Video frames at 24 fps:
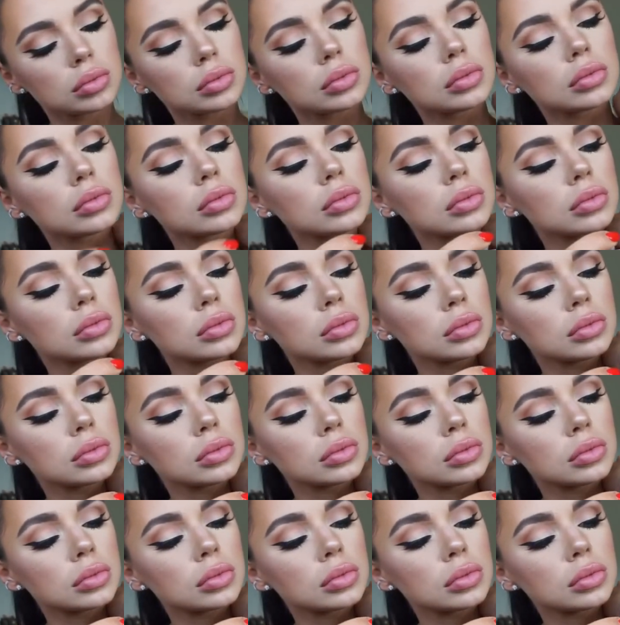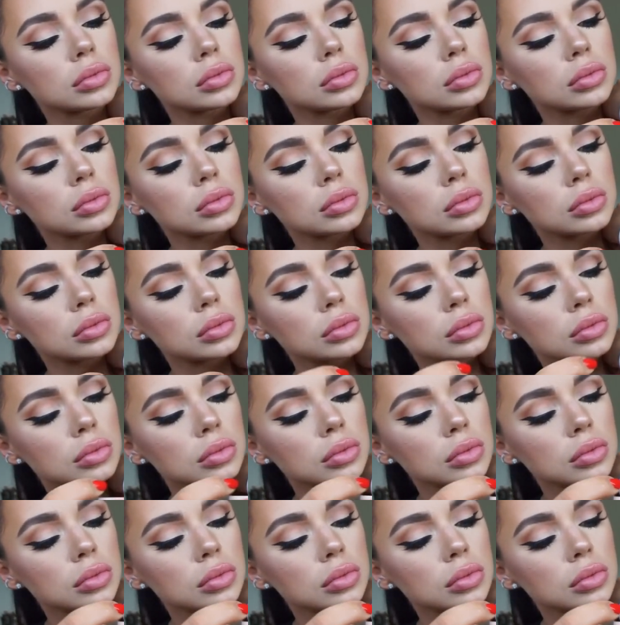Nothing is said.